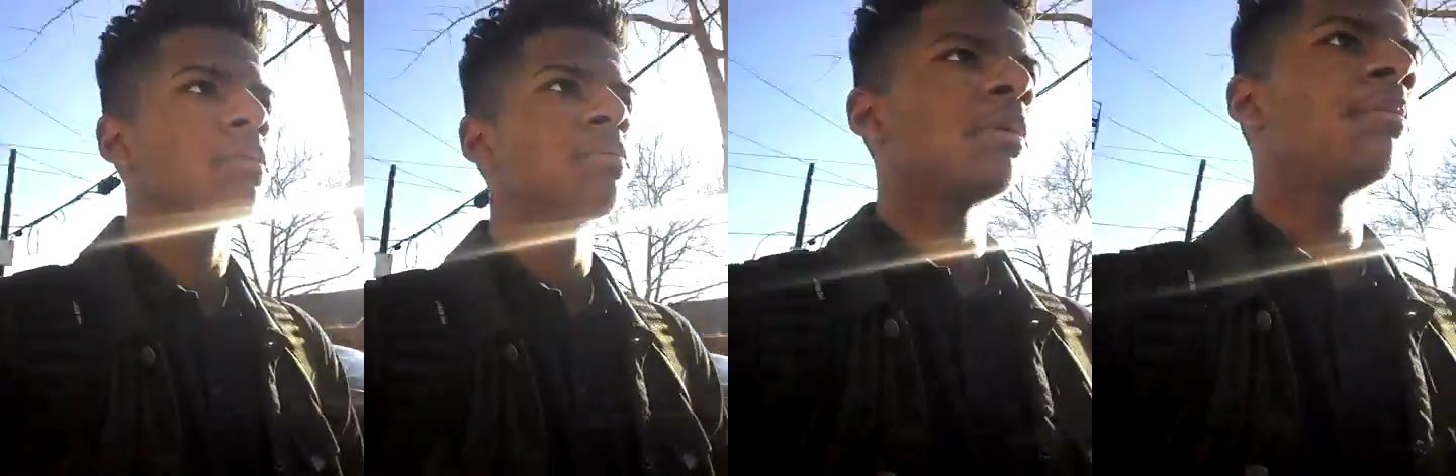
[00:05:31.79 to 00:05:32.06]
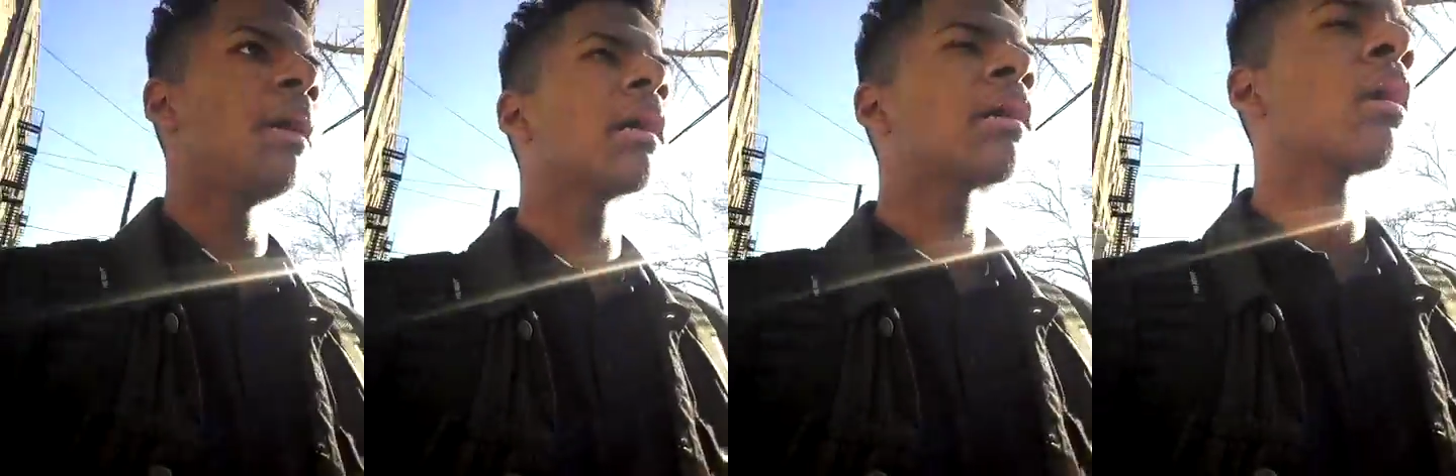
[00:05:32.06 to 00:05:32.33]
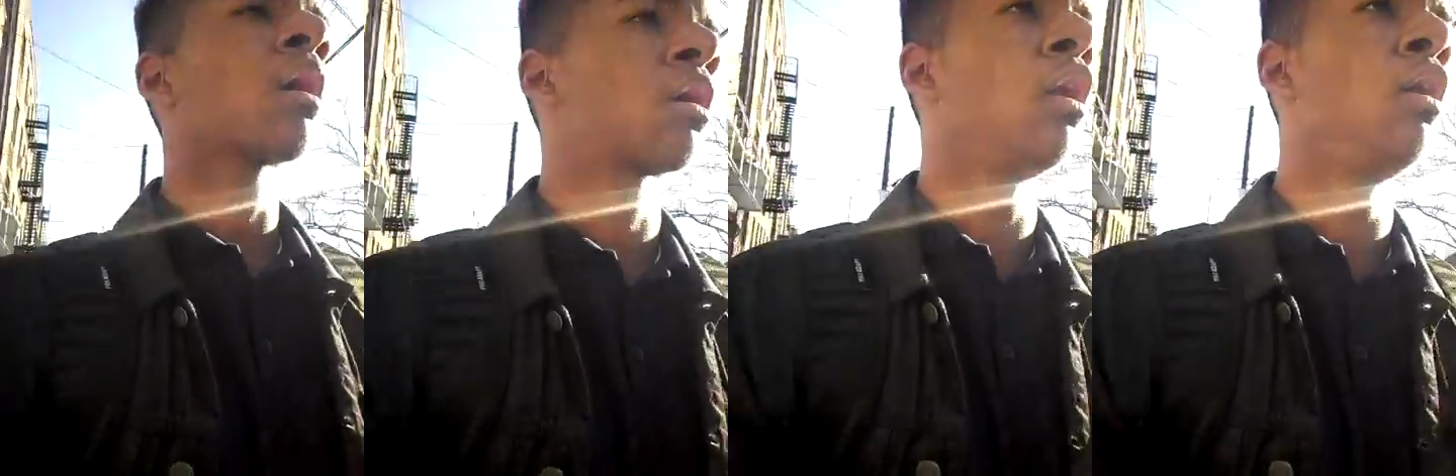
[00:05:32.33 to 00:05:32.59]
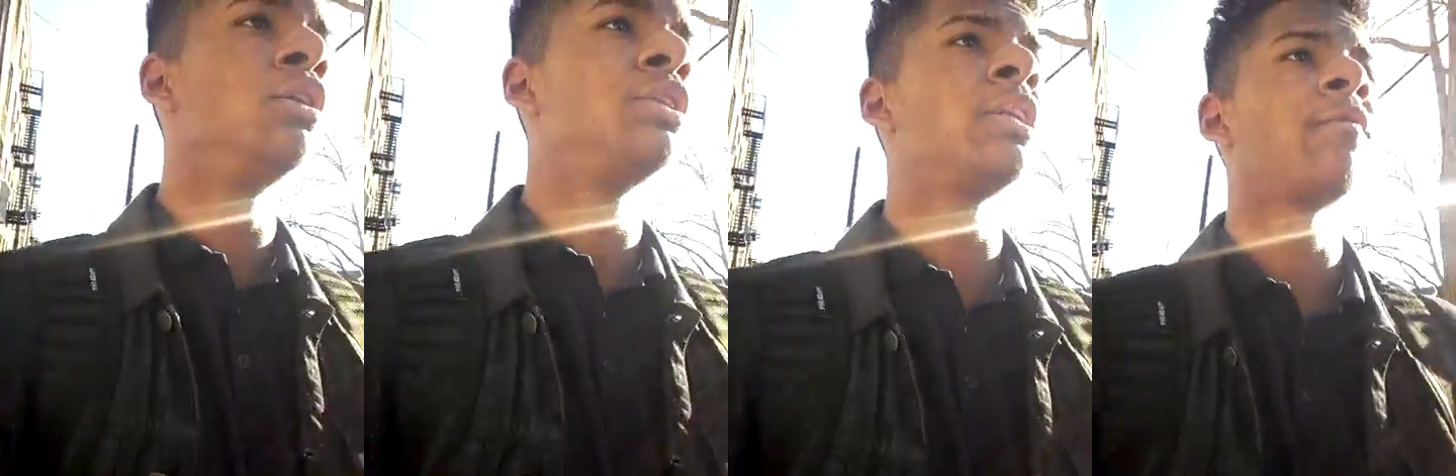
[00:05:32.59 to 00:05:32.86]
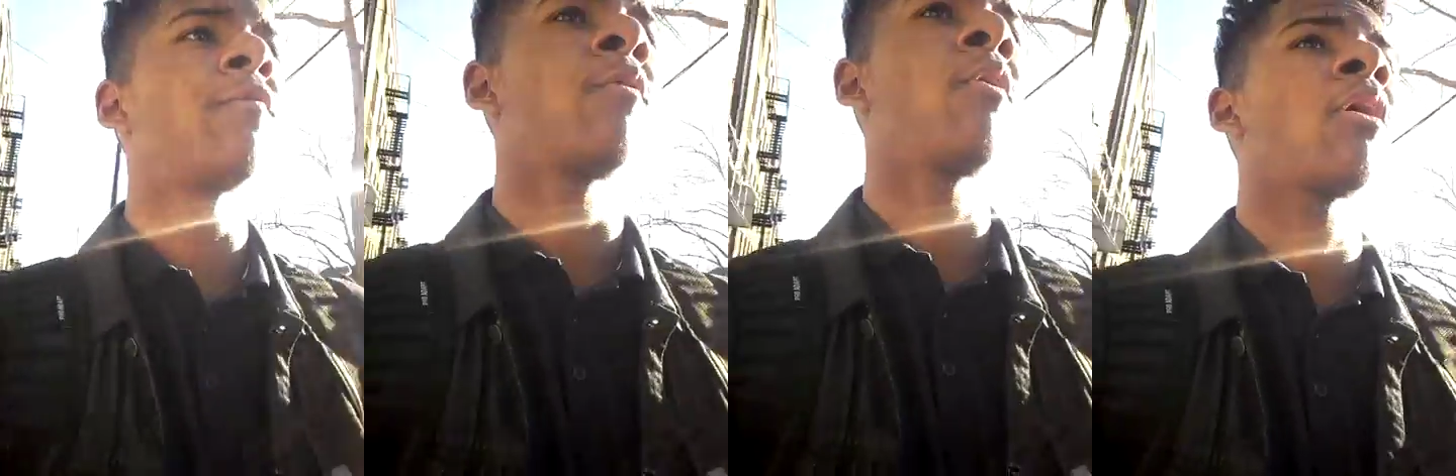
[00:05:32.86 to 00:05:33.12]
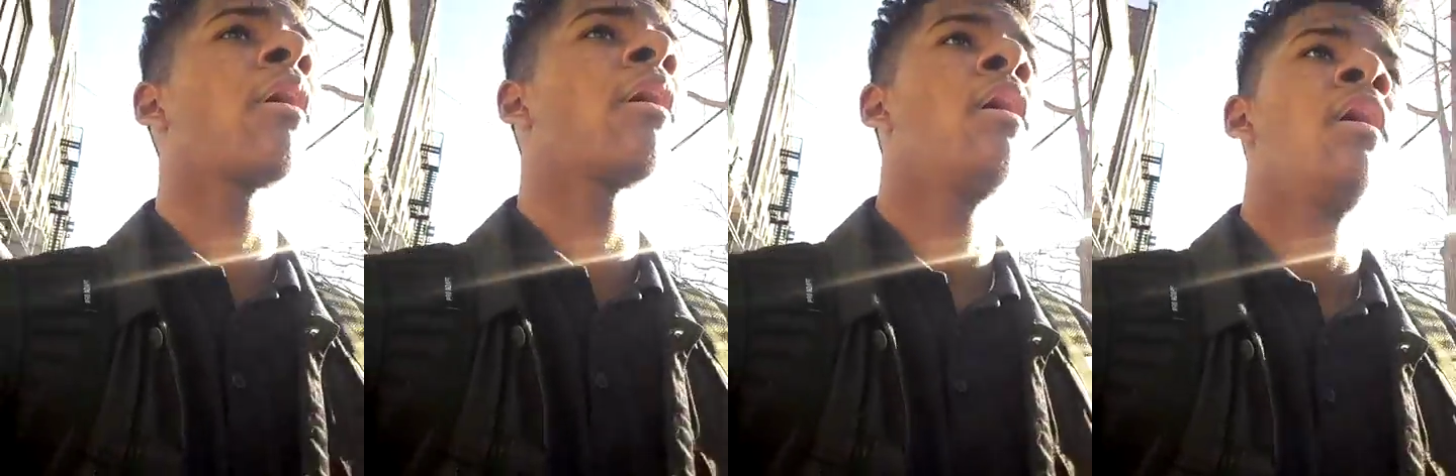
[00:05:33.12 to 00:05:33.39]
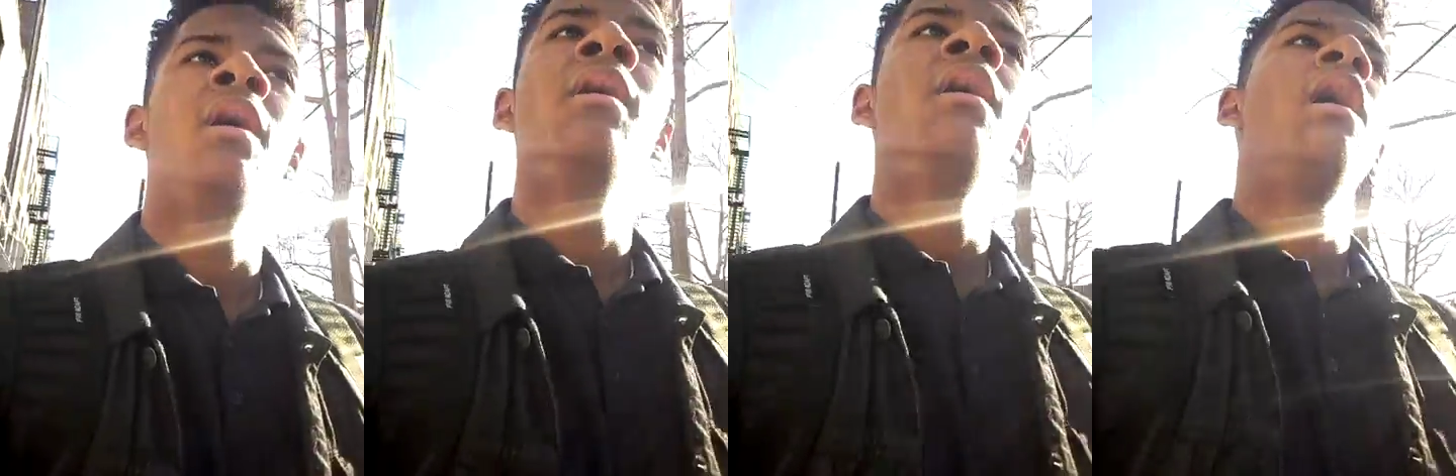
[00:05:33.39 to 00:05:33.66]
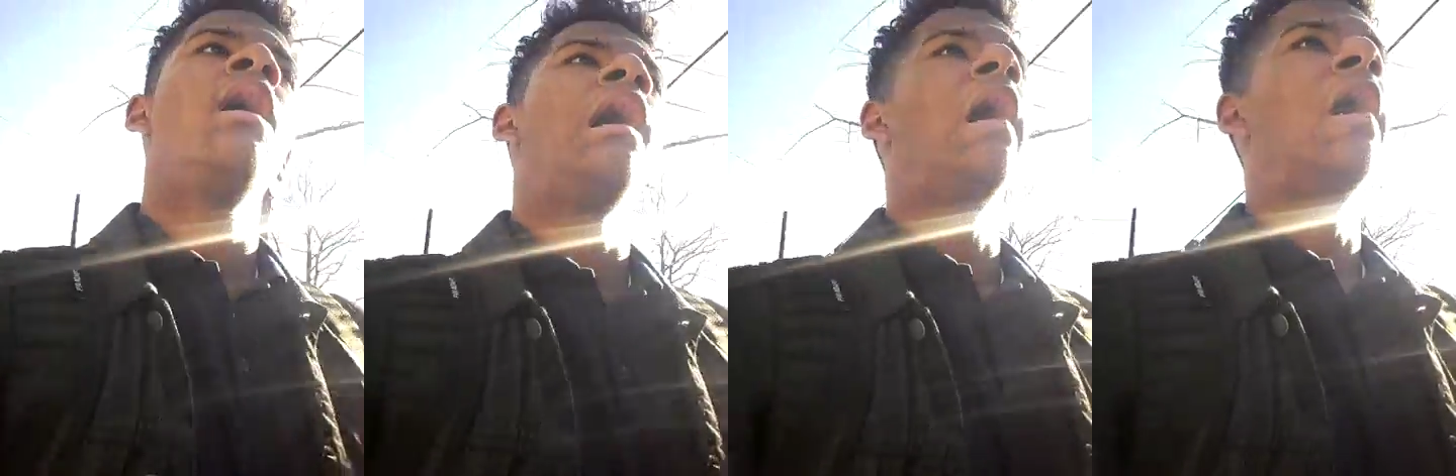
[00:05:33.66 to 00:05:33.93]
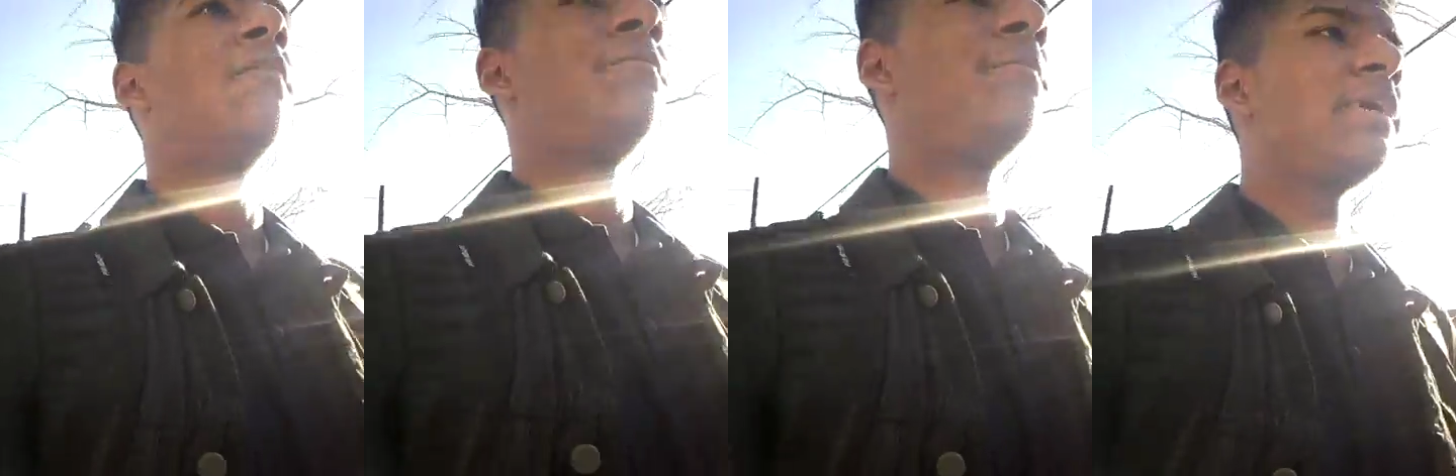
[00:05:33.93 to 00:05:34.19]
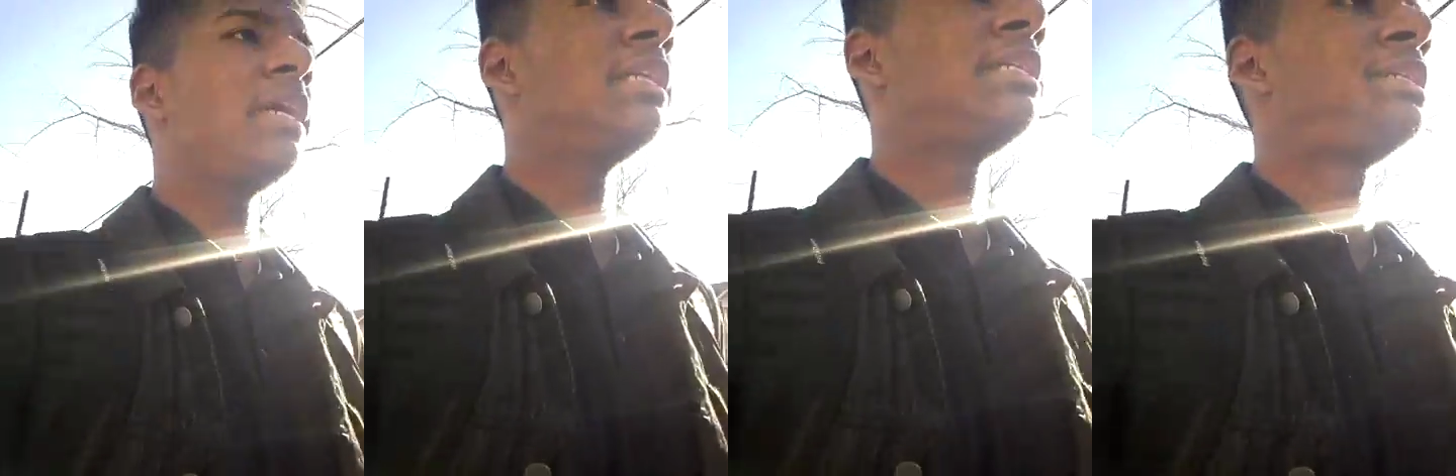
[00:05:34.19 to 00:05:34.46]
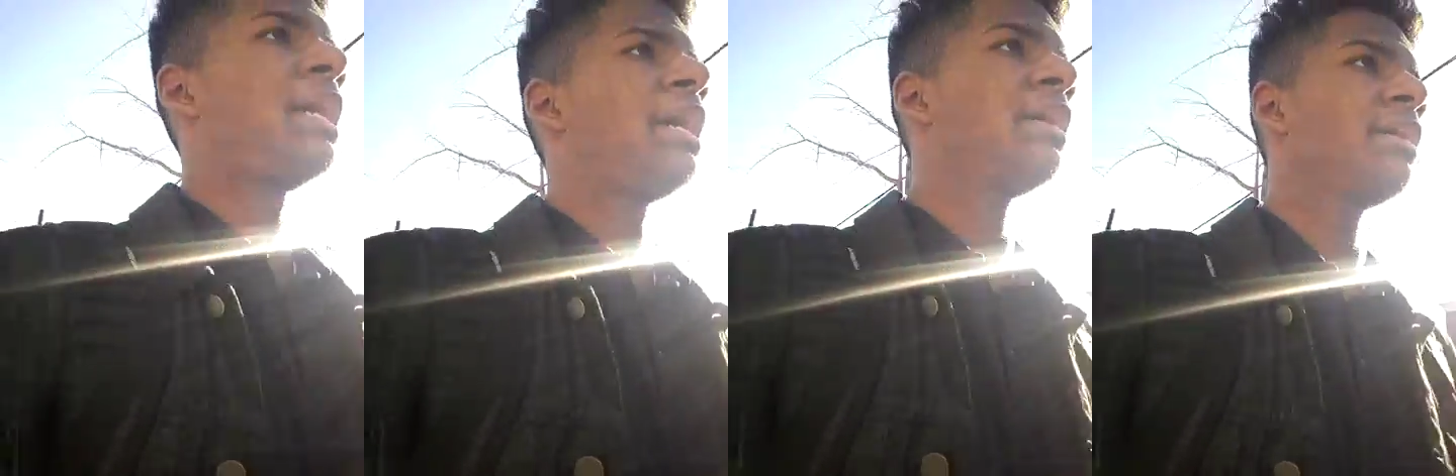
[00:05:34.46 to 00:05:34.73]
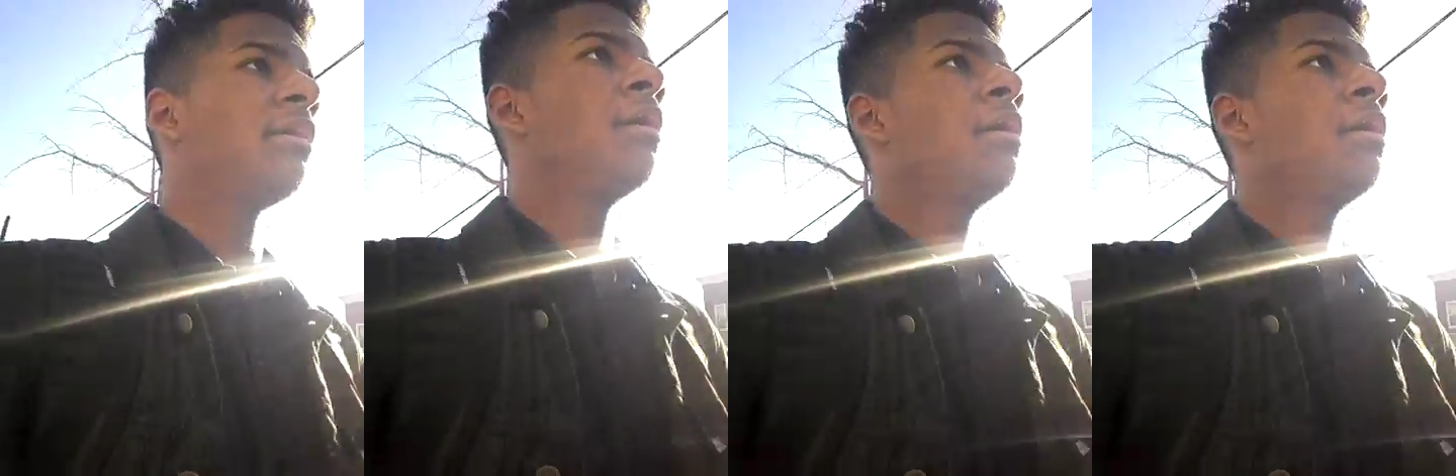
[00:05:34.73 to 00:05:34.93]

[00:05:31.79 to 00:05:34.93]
but my conclusion for of me saying